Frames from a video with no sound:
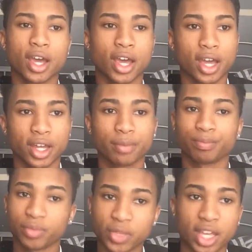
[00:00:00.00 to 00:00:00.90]

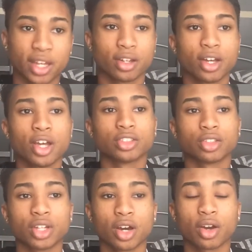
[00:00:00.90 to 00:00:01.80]
And yeah,
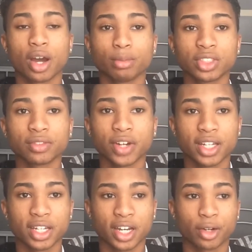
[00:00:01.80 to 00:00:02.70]
so now come to
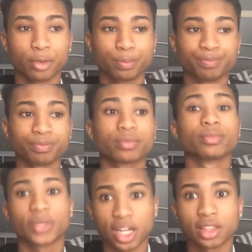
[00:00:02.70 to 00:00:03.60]
find out
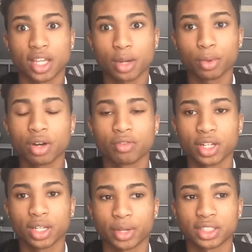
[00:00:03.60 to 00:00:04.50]
that they were
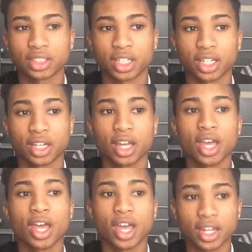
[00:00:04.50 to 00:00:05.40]
really messing
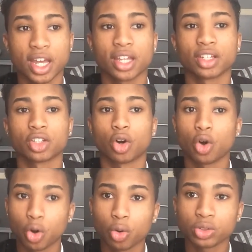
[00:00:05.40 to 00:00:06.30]
and that the
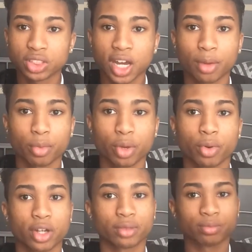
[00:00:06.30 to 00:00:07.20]
whole time we
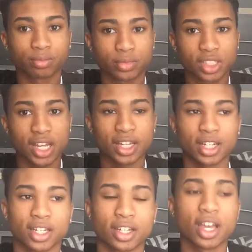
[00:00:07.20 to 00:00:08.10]
were
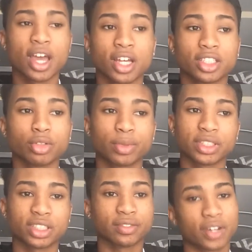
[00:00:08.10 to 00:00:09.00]
dating, she was
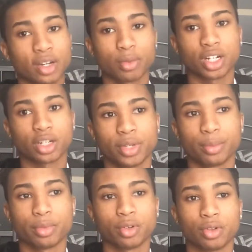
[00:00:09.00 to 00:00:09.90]
basically fucking with other
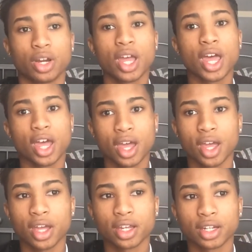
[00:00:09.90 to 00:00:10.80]
people.
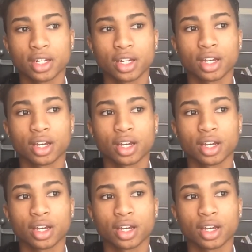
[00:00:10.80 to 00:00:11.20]
And